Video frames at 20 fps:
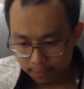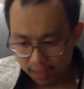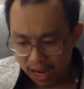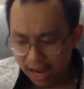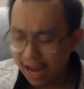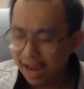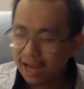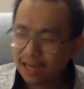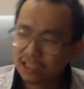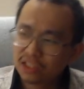
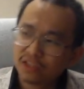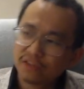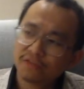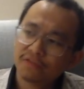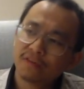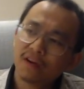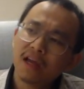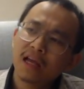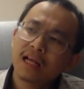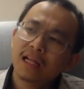I actually,
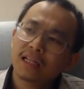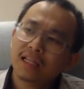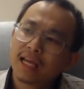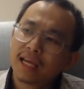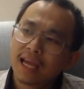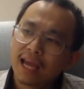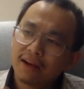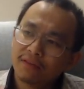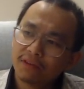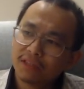
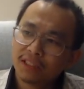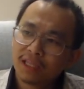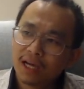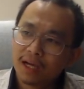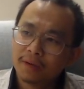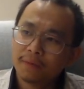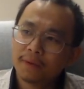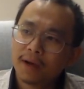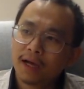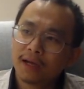like, every
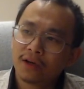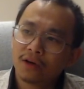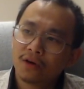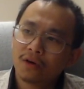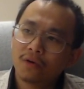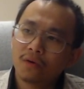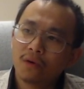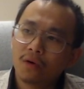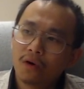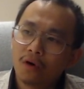time I
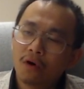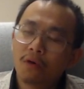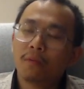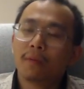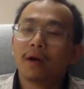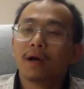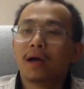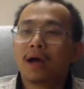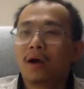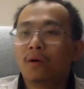go,
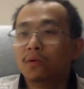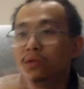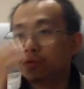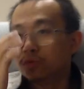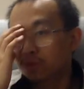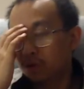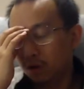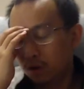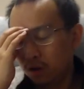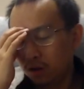oh, I was,
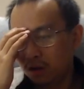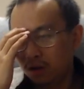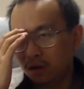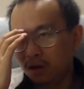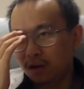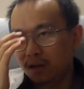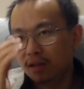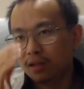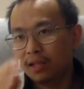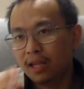
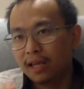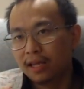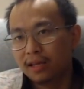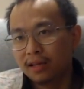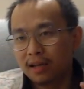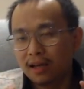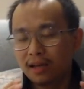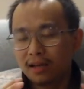like,